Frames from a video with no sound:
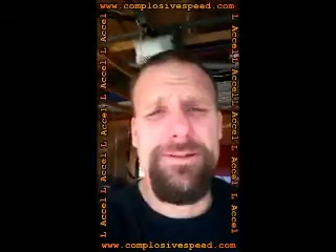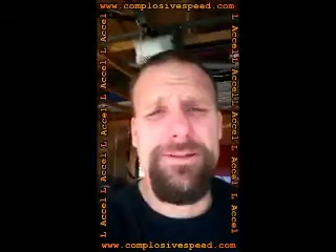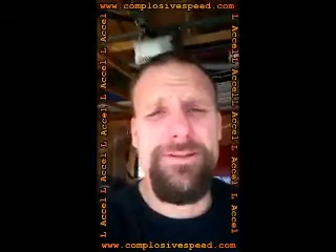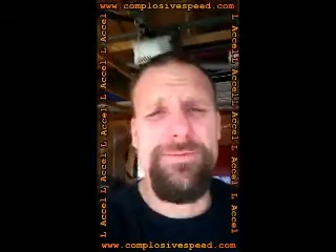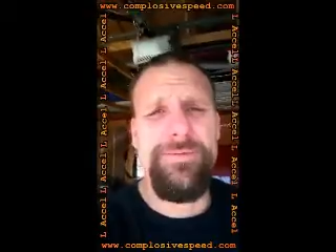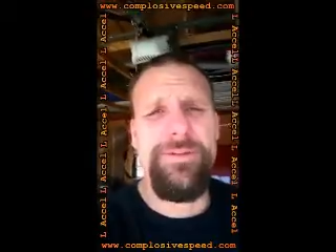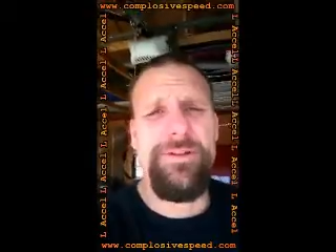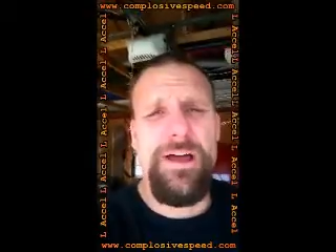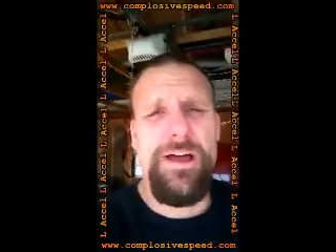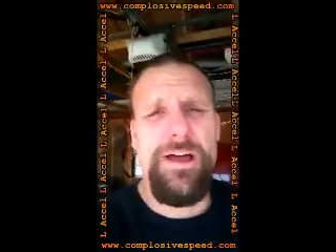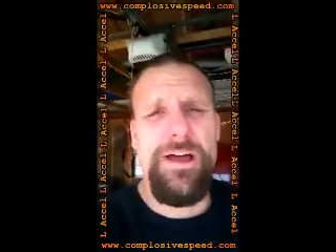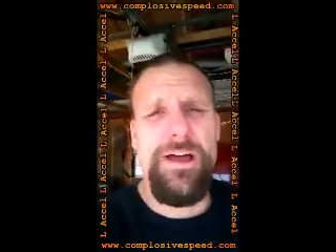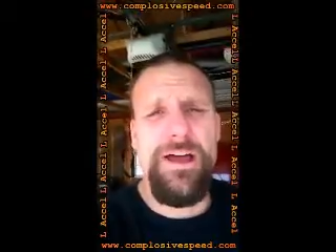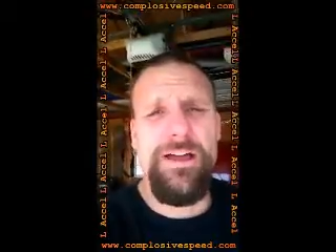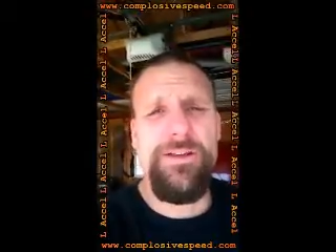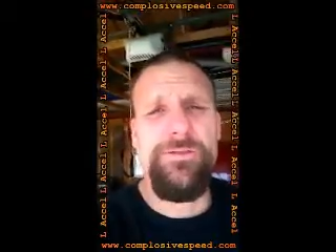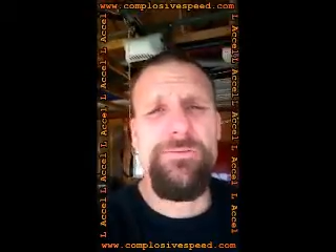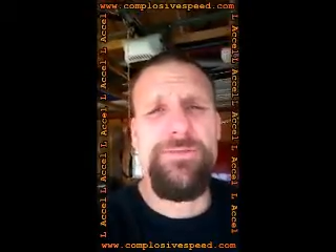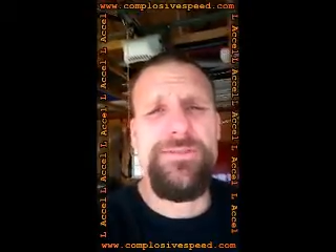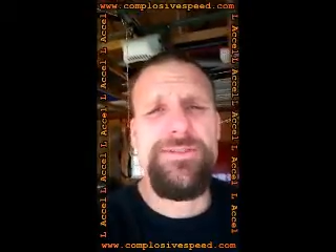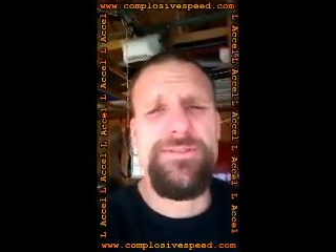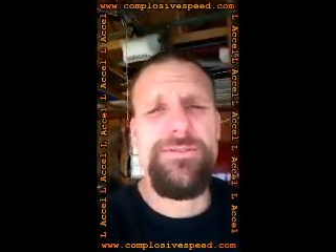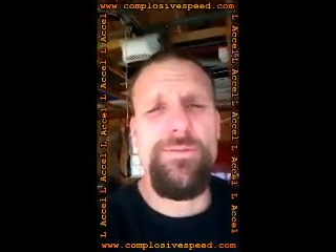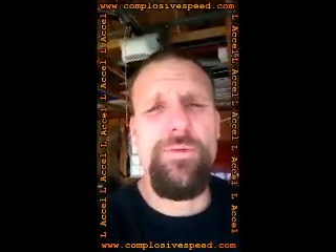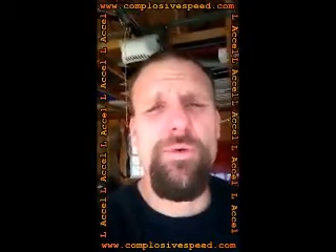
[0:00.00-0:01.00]
It's been a while, and the
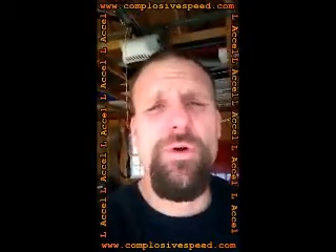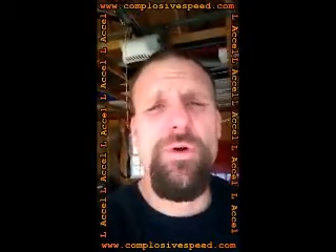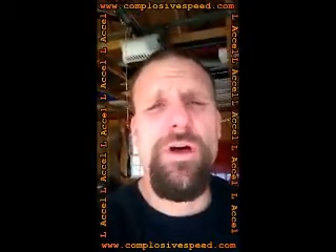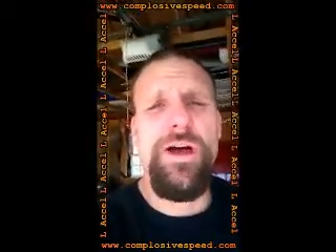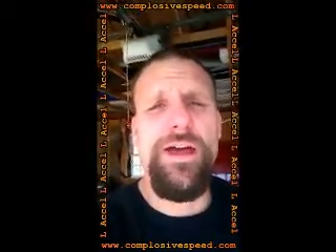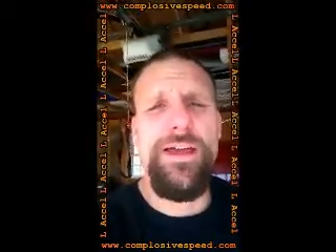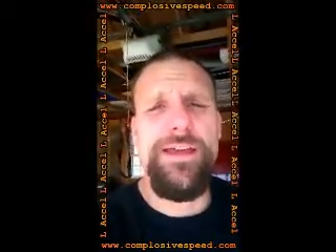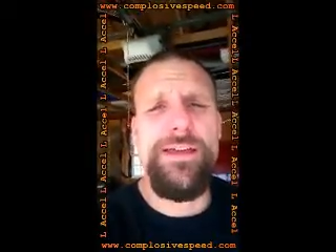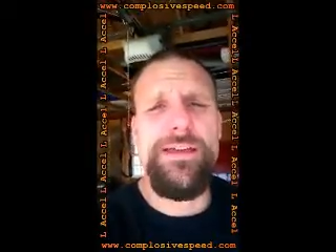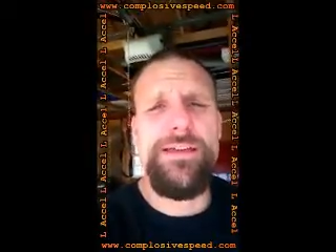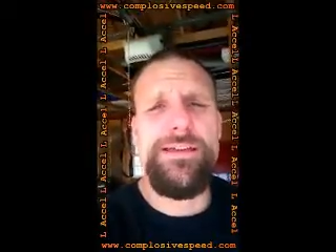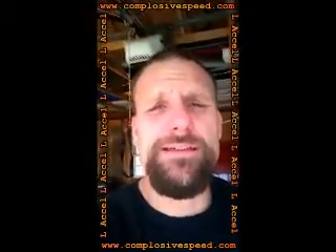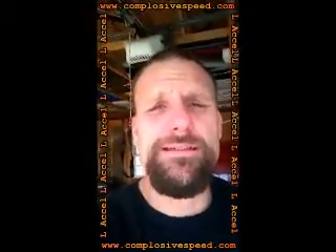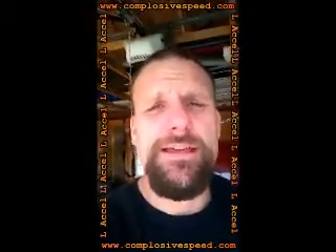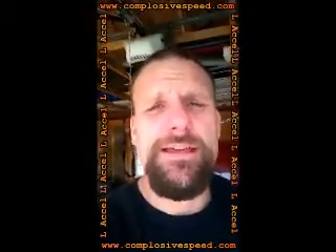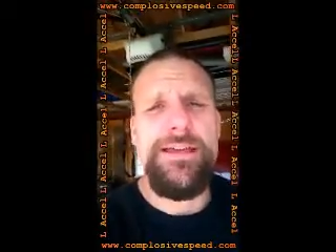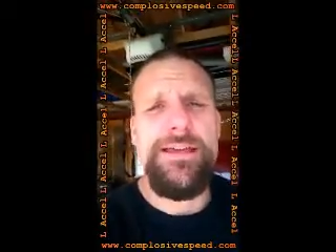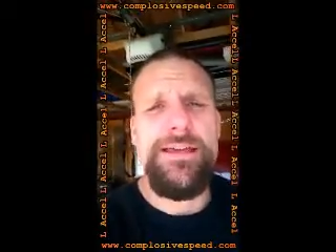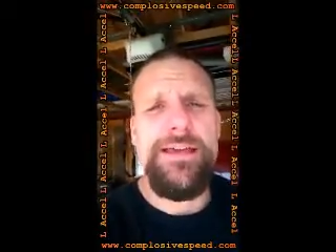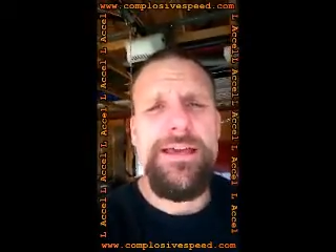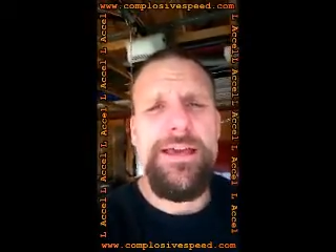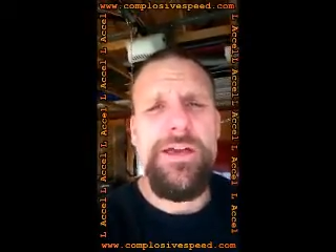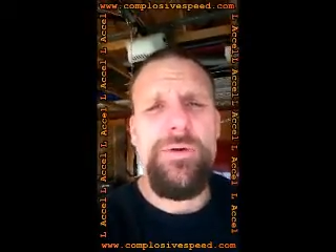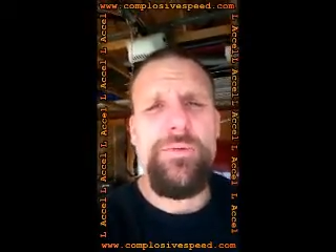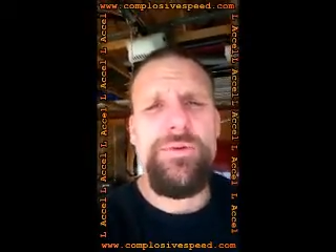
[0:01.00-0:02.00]
reason why is
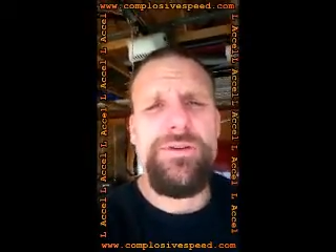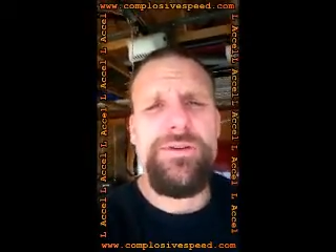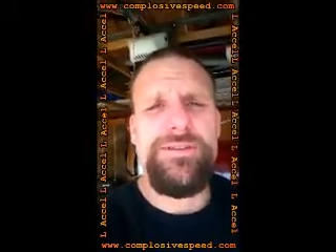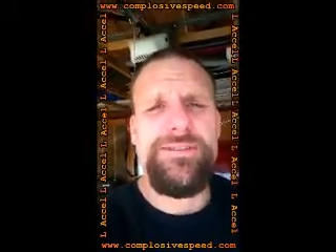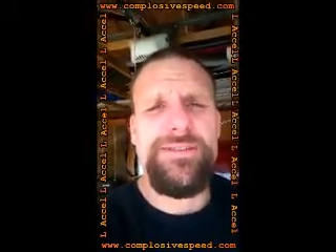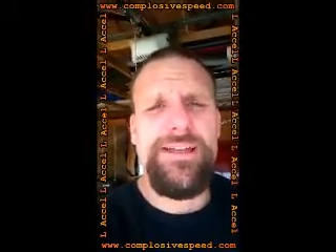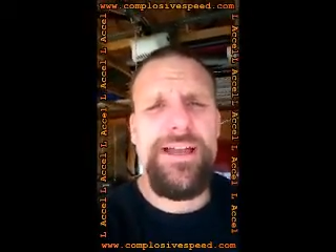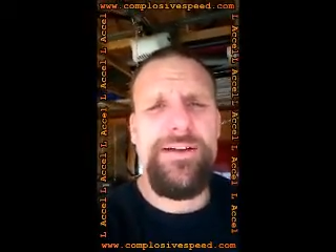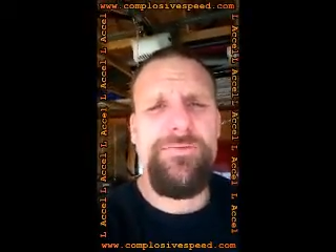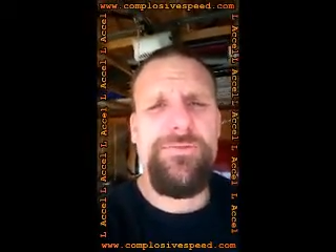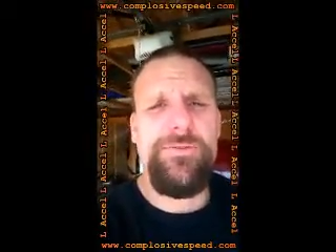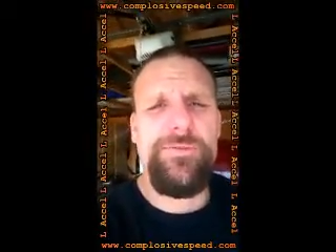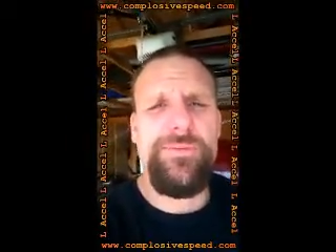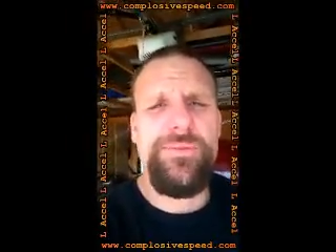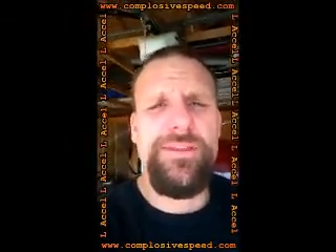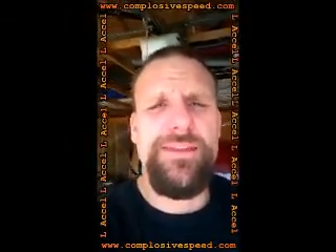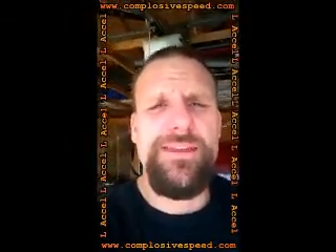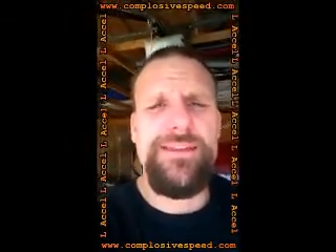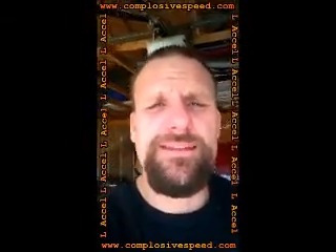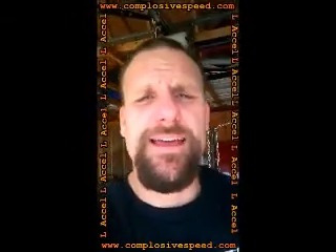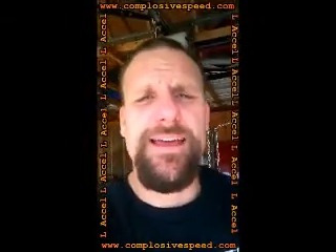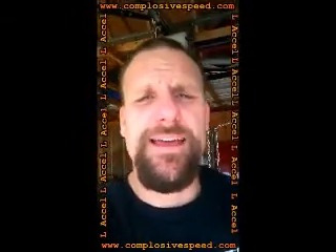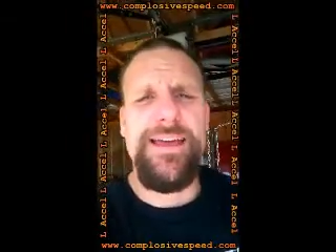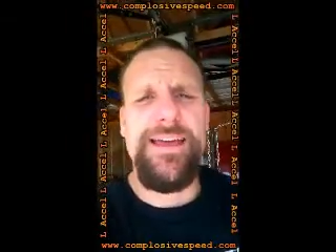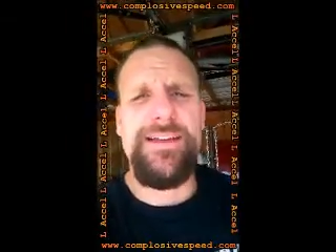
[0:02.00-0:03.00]
we stopped from the
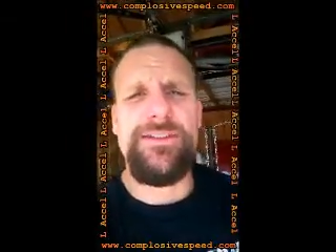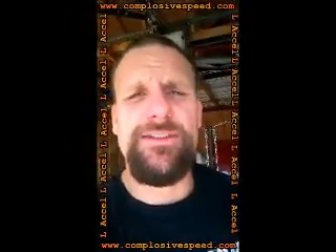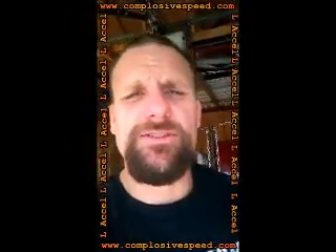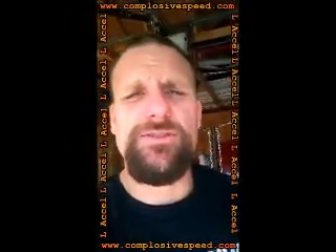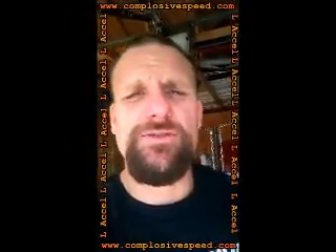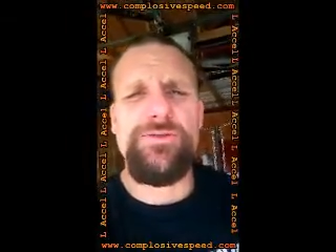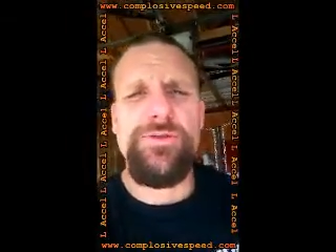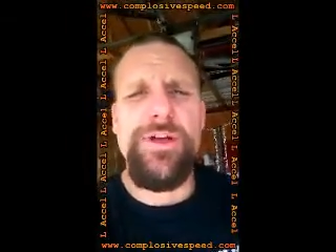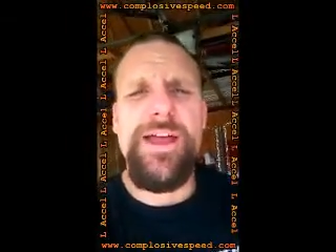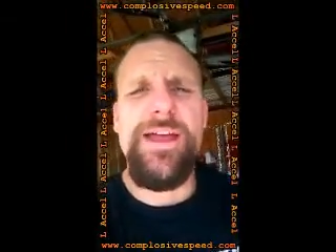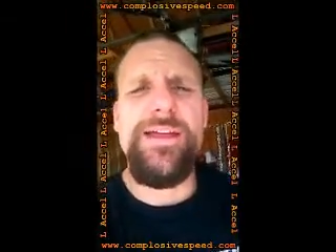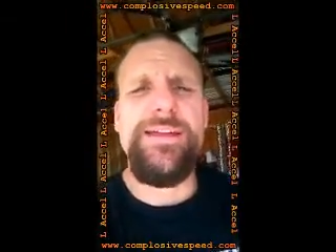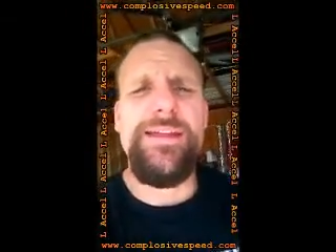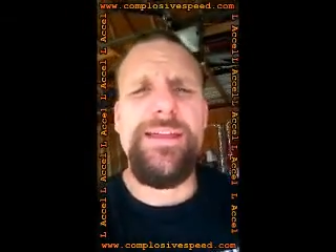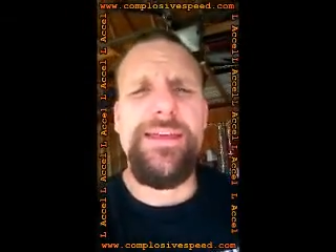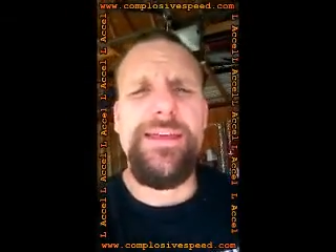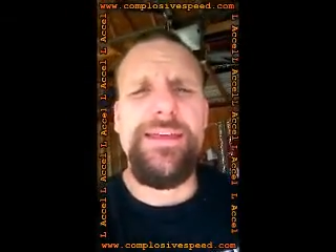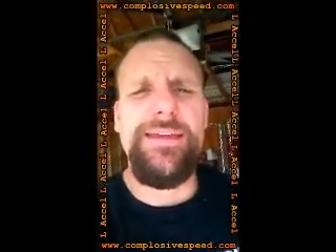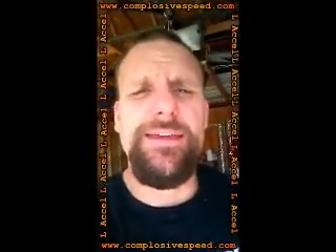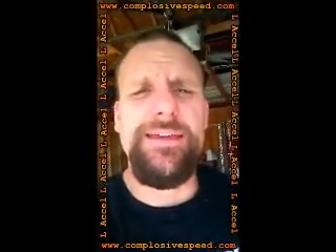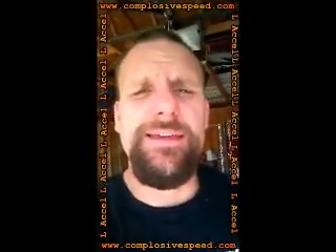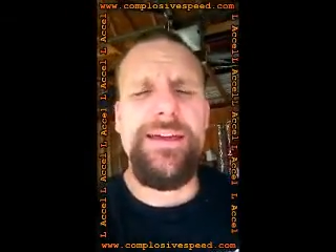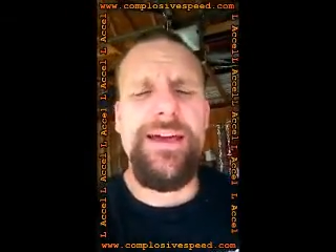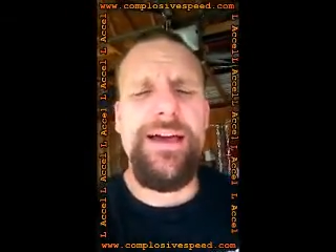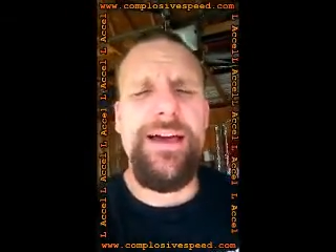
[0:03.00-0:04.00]
exact
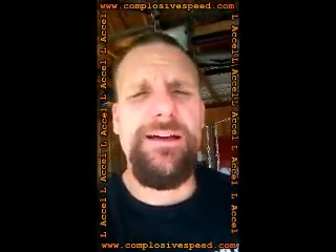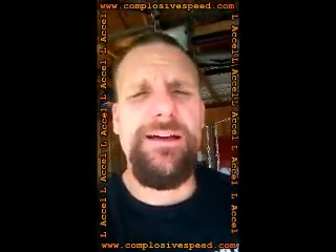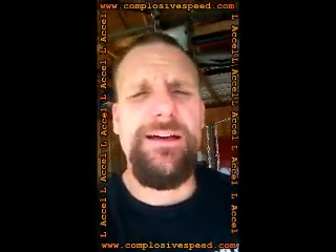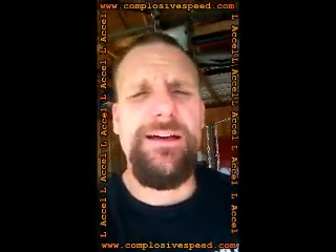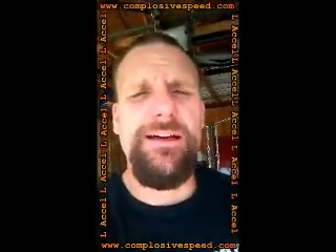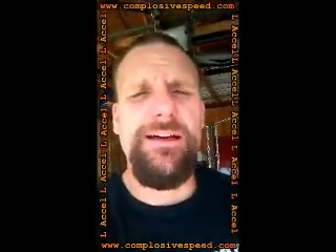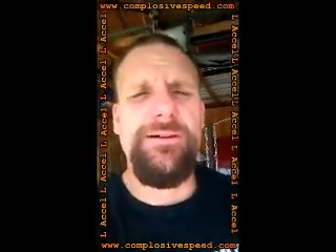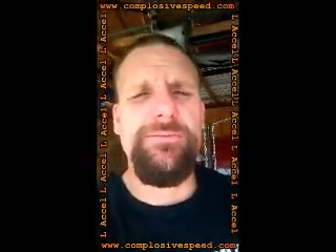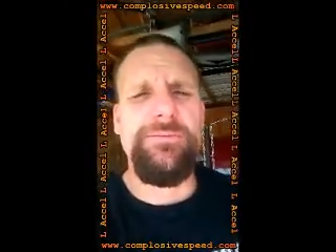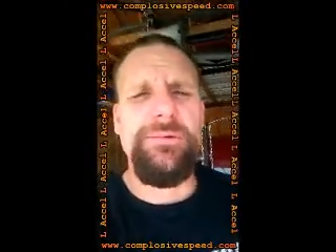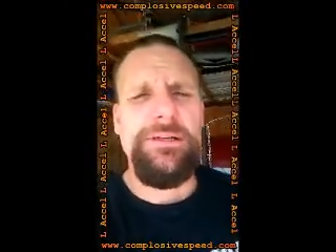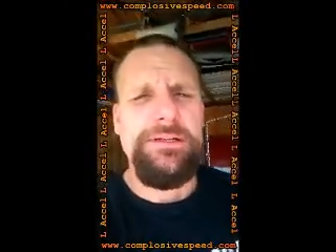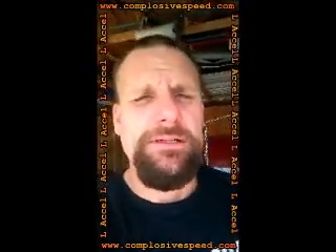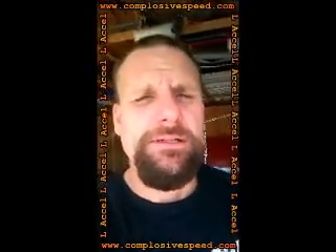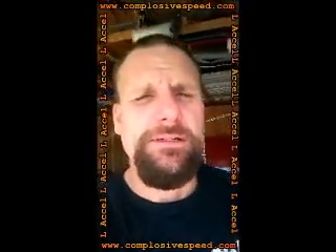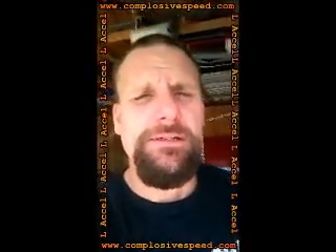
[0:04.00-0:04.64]
training and